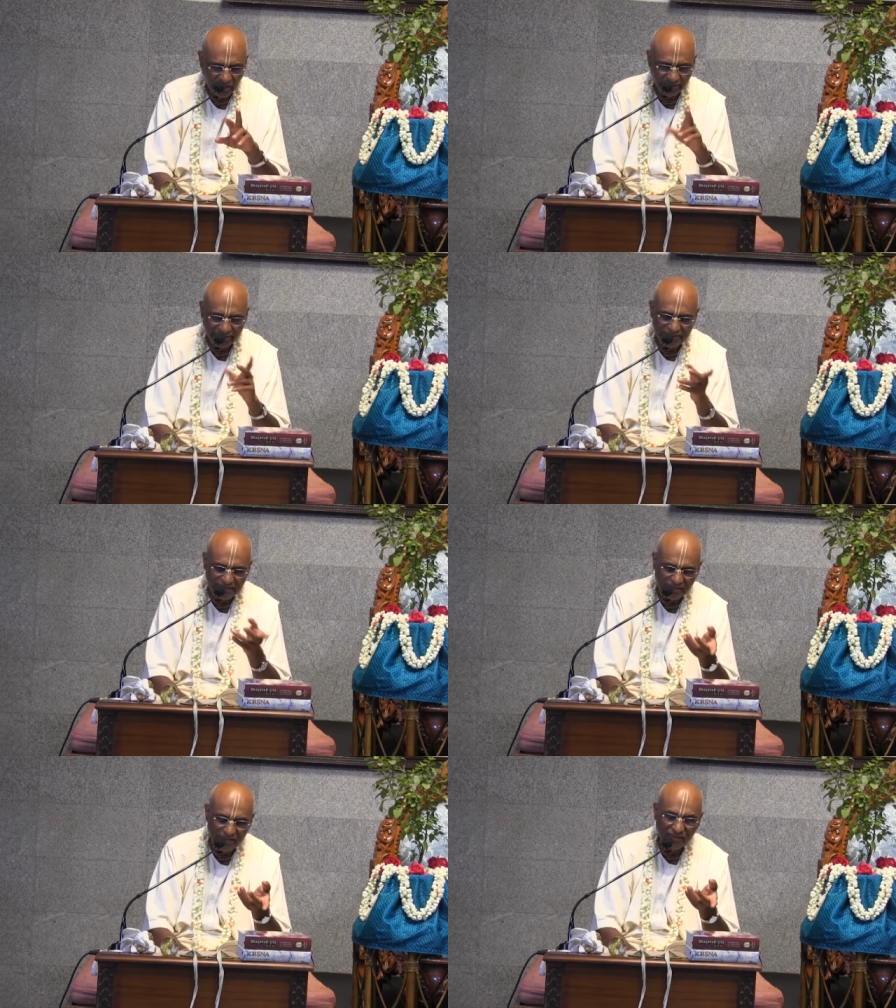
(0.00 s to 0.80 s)
And there is
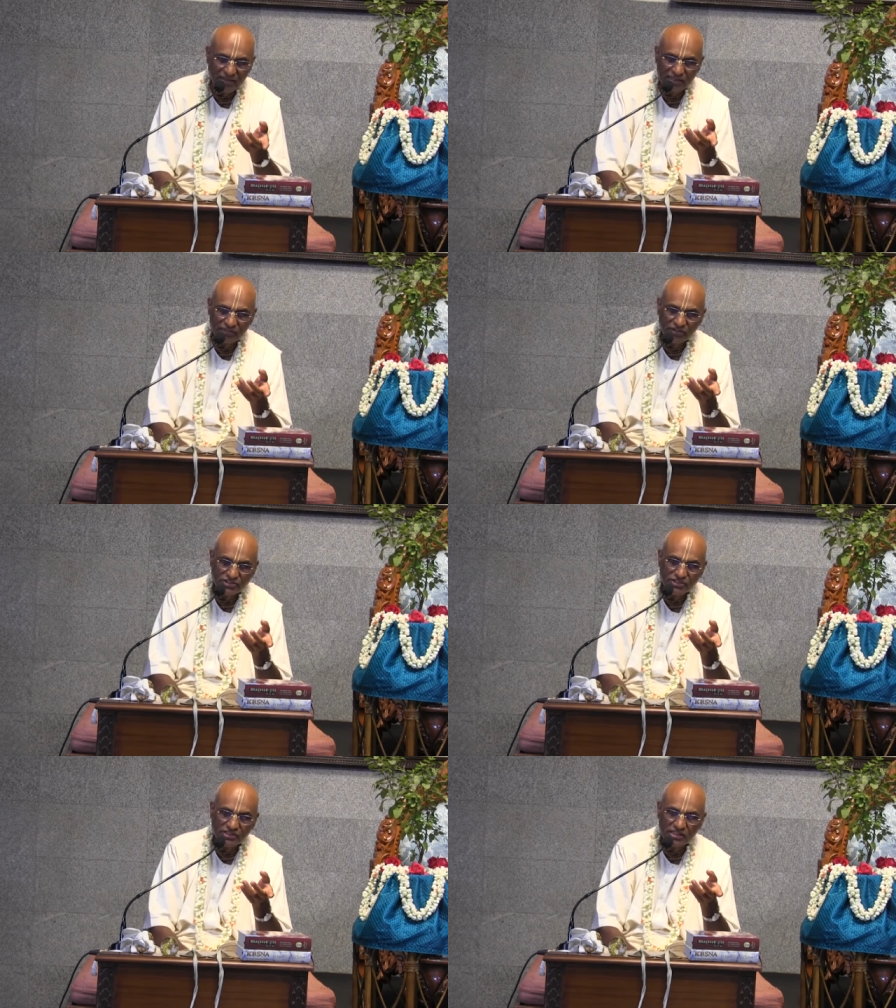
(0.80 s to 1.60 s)
another kind of
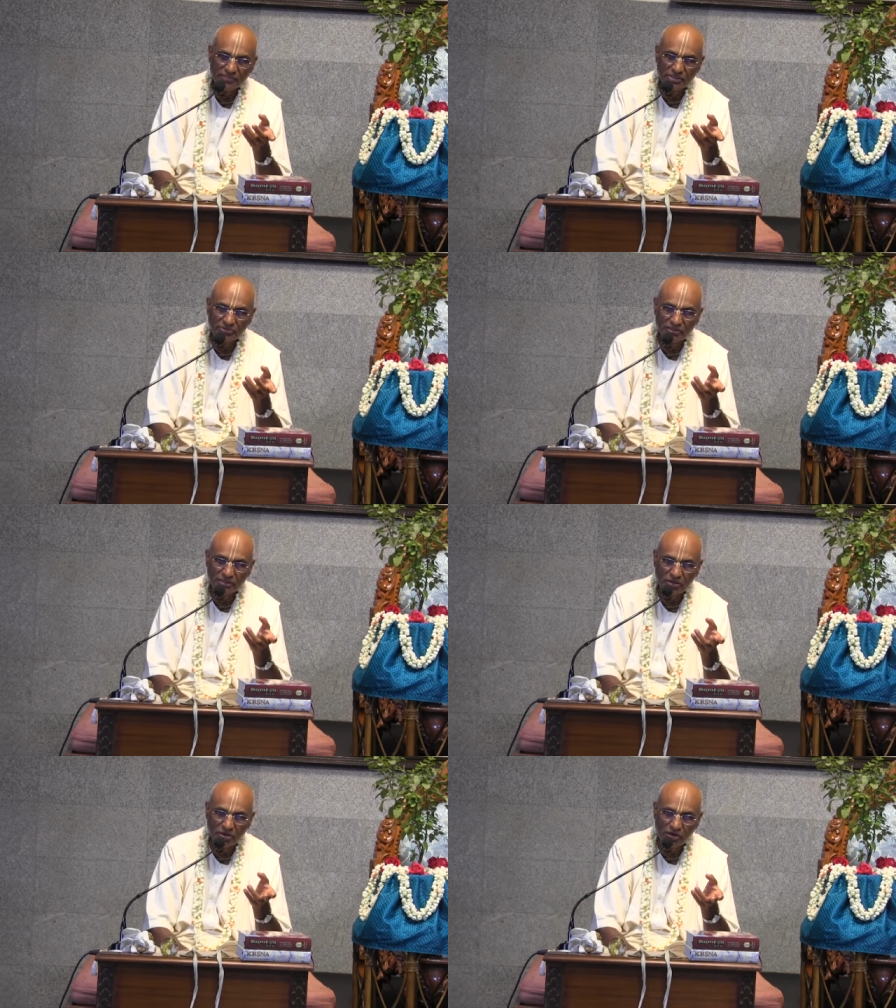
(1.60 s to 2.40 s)
achintya between
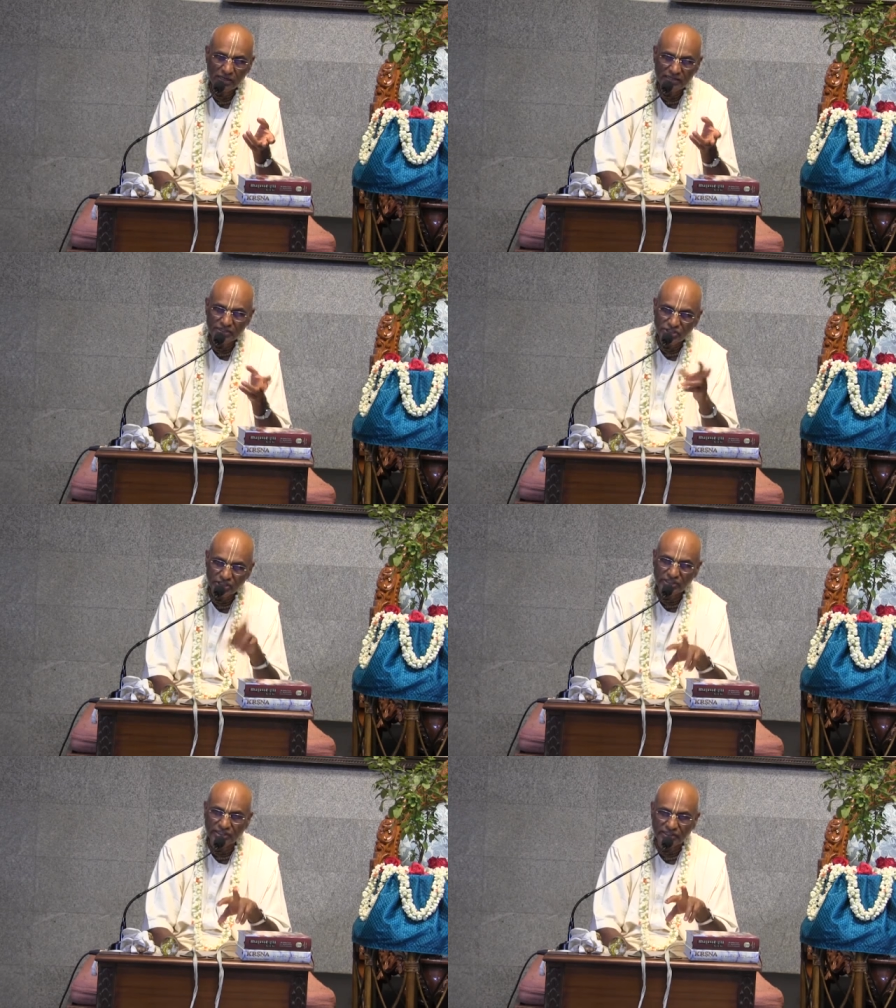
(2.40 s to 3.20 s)
the Lord and His
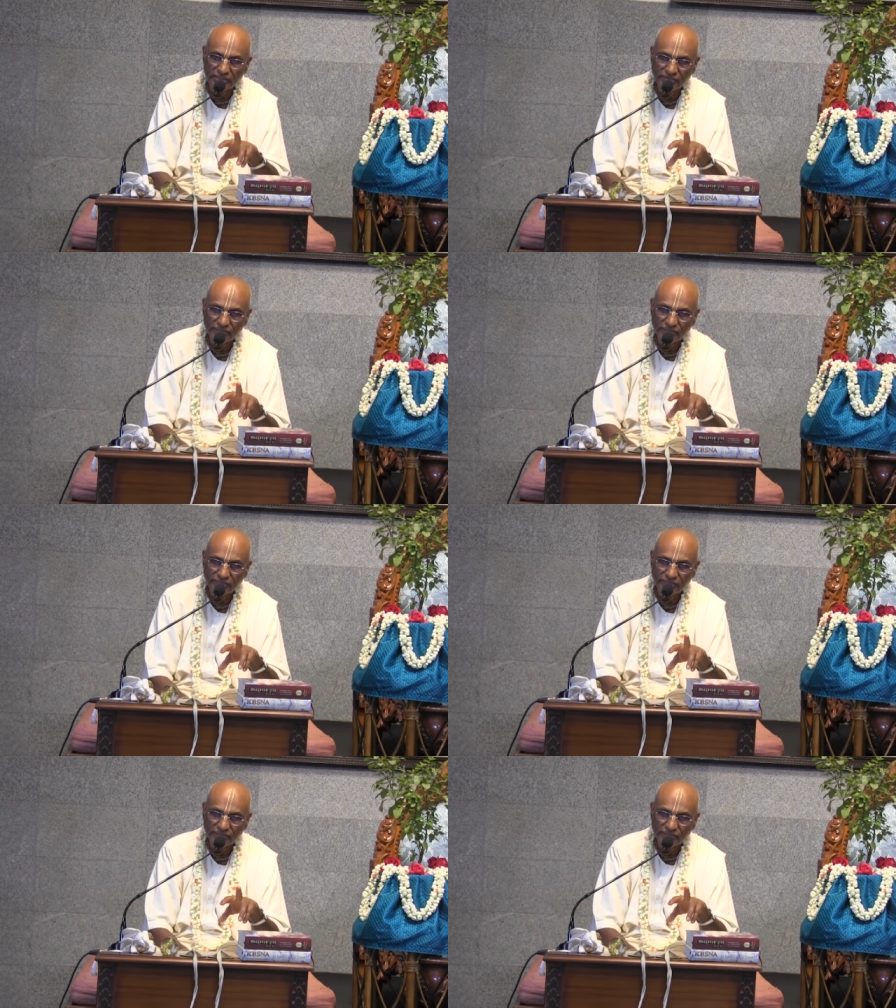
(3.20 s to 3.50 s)
Shakti.